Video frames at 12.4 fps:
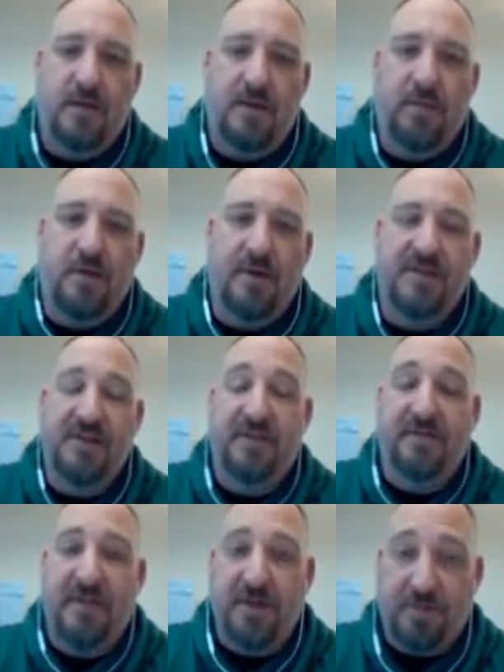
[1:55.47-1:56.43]
Appointments to
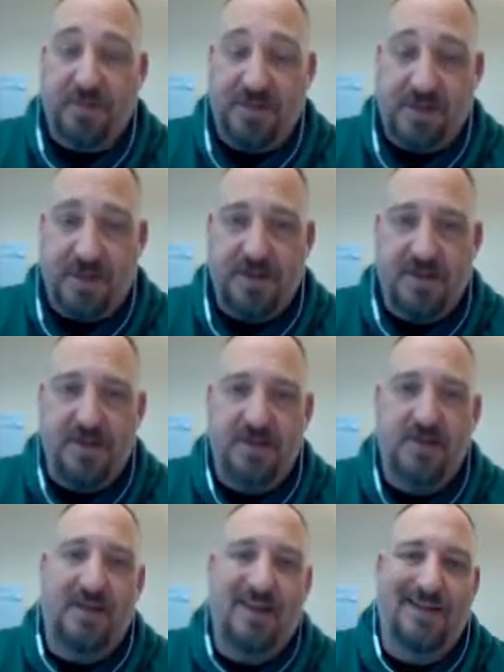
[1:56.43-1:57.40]
federal
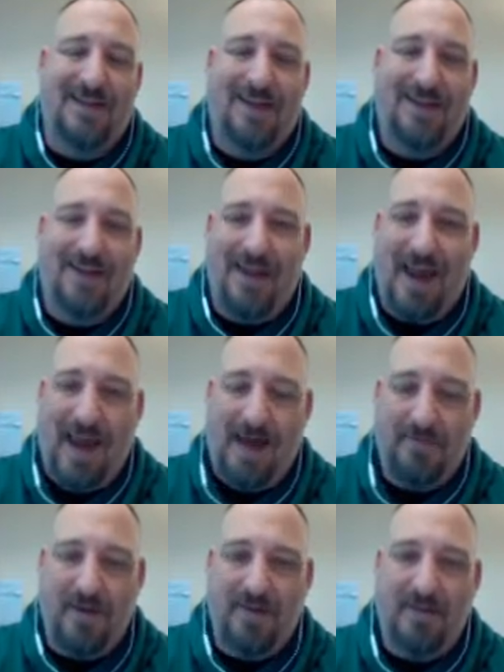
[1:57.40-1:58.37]
positions, things like the
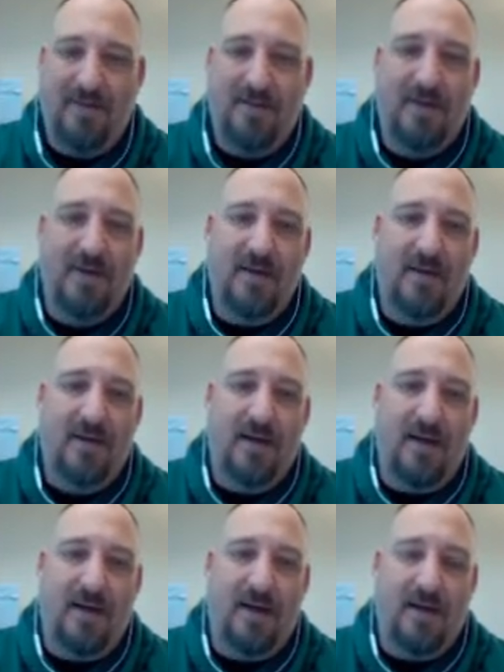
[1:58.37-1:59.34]
cabinet,
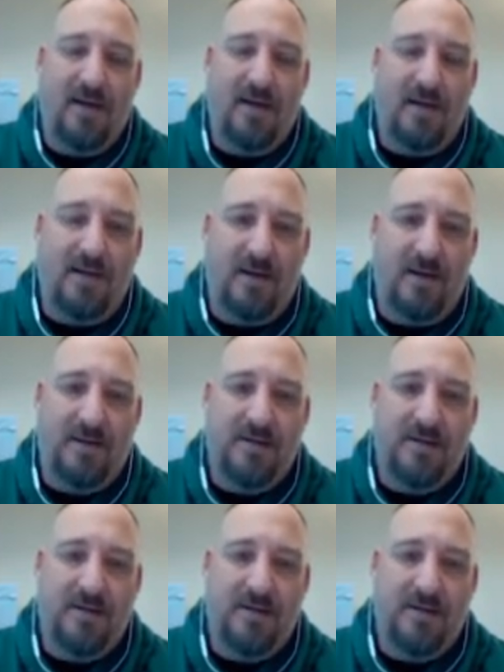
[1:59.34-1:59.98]
other